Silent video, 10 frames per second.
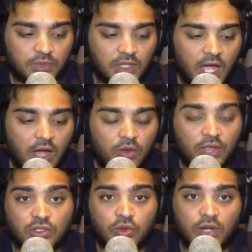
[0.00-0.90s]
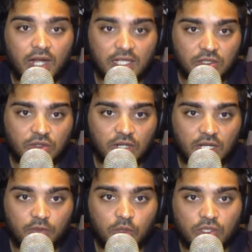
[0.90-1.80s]
Now, that's a good lesson to
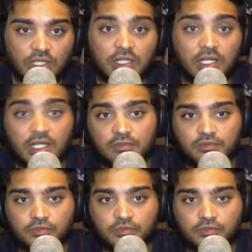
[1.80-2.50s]
learn, because in cricket,